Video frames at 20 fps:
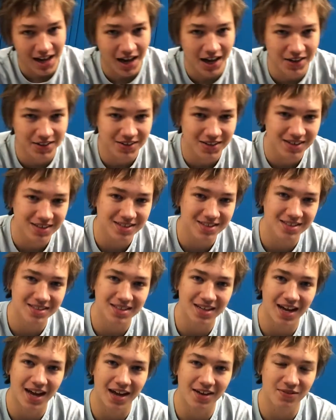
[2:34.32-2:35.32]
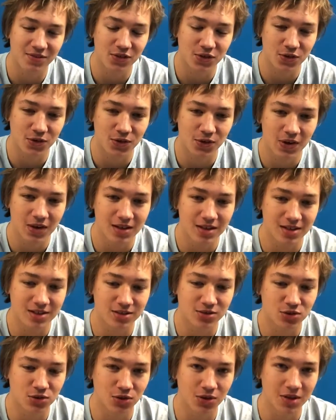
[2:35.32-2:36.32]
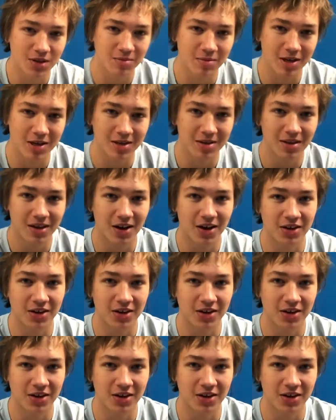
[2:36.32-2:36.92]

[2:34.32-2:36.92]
I'd like to have you join me